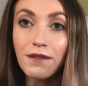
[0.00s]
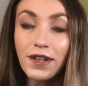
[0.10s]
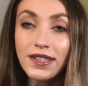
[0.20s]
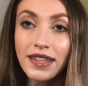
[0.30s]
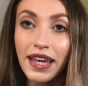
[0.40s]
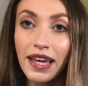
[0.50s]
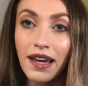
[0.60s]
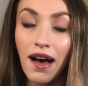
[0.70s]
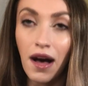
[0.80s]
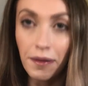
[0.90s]
First thing,
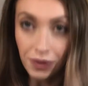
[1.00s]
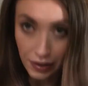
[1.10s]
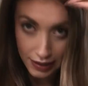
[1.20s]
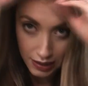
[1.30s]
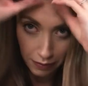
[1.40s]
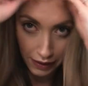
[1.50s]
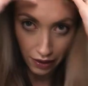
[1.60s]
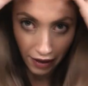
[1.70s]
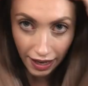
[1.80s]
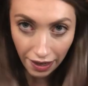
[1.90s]
you're gonna split
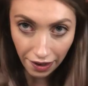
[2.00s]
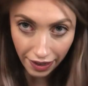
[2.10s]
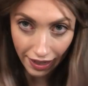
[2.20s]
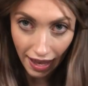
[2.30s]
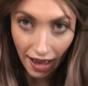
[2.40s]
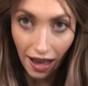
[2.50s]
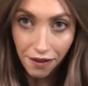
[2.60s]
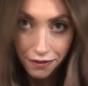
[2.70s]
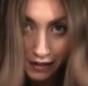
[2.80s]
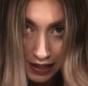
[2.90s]
your hair in half.